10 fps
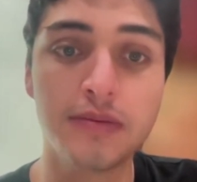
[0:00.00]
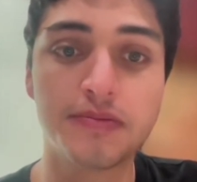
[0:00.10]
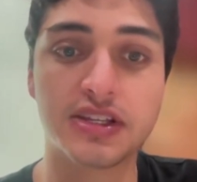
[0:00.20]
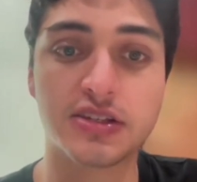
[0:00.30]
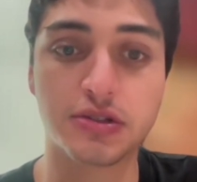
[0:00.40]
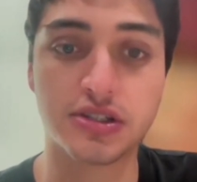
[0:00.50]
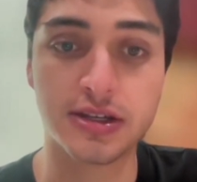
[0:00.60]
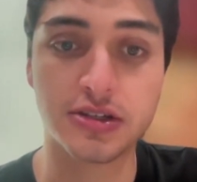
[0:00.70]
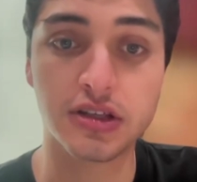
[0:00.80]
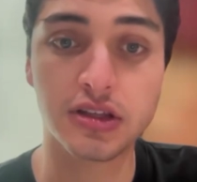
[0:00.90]
that
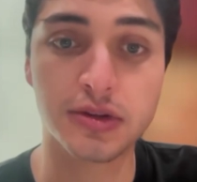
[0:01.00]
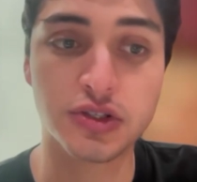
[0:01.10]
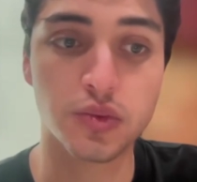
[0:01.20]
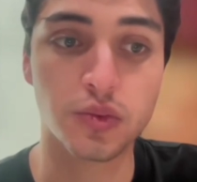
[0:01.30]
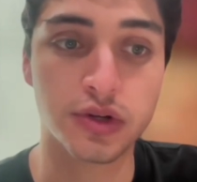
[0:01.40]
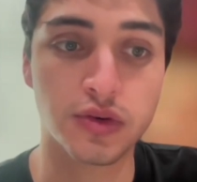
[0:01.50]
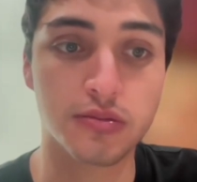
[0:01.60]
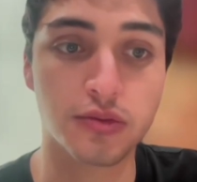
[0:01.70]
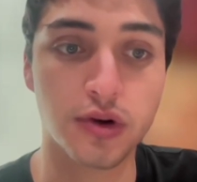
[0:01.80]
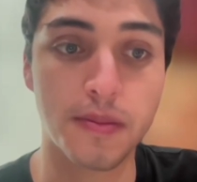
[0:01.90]
substantially limits one or
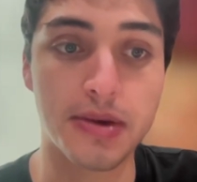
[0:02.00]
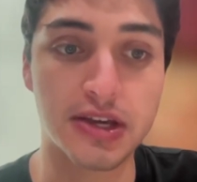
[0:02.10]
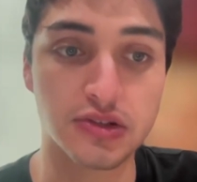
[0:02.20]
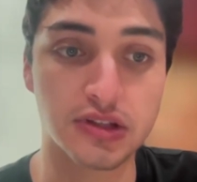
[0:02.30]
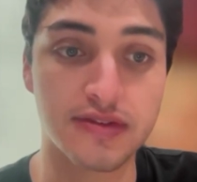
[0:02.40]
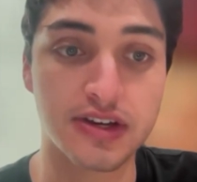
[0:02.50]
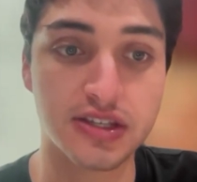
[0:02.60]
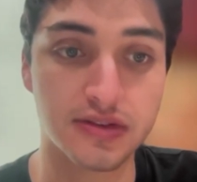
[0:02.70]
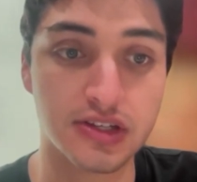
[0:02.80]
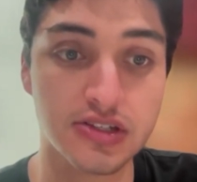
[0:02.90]
more major life
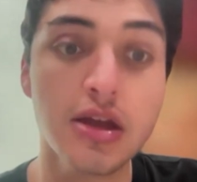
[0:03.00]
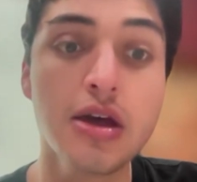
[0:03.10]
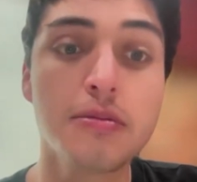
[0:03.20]
activities,